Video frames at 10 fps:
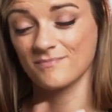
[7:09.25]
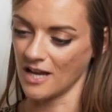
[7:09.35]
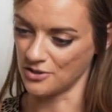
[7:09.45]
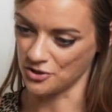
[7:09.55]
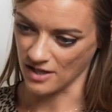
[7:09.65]

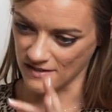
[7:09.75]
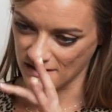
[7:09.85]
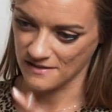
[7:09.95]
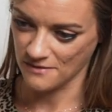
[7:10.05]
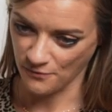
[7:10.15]

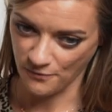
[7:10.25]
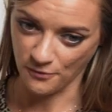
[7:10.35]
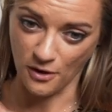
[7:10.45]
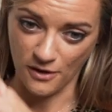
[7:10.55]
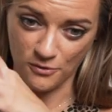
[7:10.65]
Adjust uh,
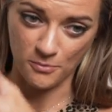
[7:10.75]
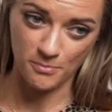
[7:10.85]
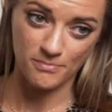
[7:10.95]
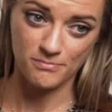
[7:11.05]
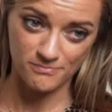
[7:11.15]
for other
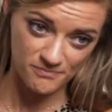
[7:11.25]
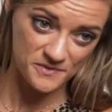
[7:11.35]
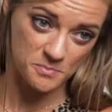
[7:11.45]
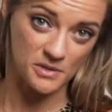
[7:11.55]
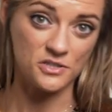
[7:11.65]

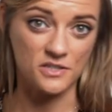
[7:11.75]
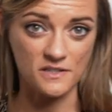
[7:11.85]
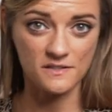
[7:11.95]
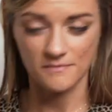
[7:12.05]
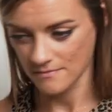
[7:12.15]

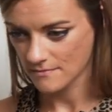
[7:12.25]
species.